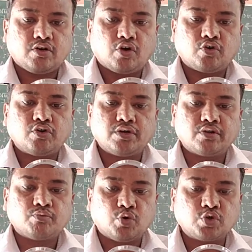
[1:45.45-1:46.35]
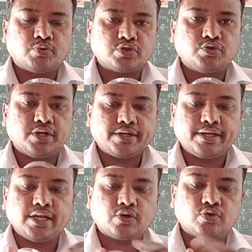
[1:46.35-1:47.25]
according to Bohr's postulate,
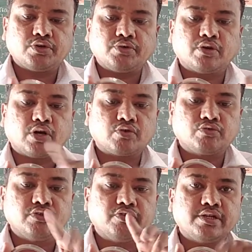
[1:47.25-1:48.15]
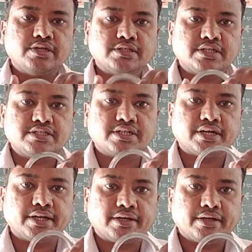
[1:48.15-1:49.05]
electron revolve around the nucleus. Is it
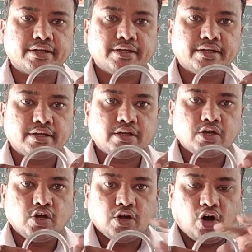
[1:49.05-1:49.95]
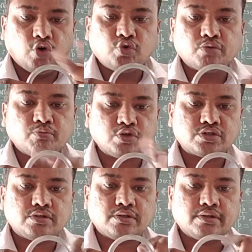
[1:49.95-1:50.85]
correct?
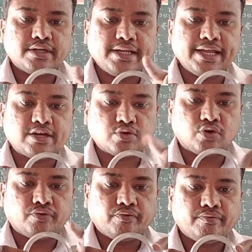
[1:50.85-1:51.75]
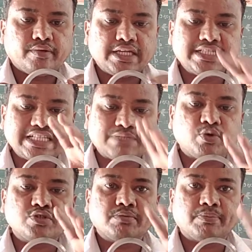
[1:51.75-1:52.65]
Outermost electron is
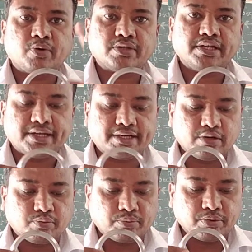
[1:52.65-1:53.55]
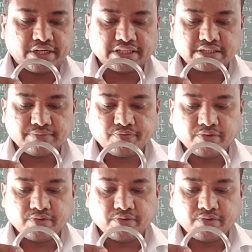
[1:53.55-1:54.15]
responsible for the electrical properties.